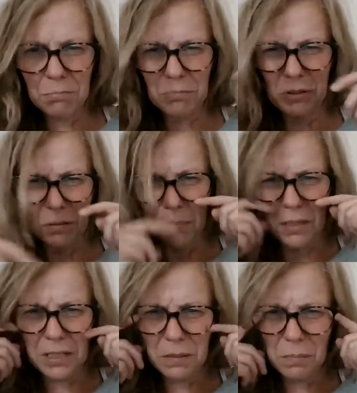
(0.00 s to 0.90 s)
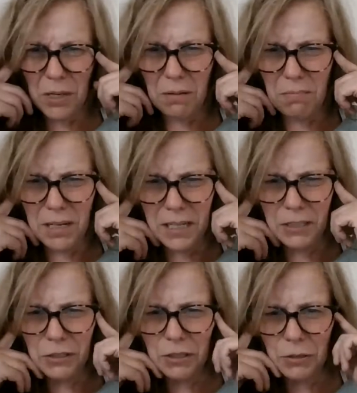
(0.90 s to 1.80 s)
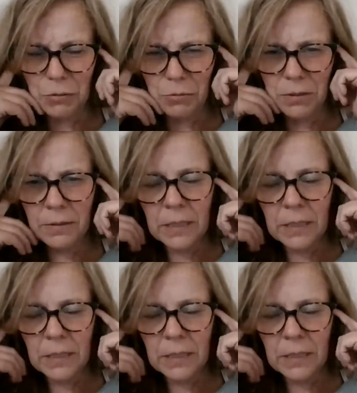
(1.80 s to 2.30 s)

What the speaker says: somebody's been mean to you.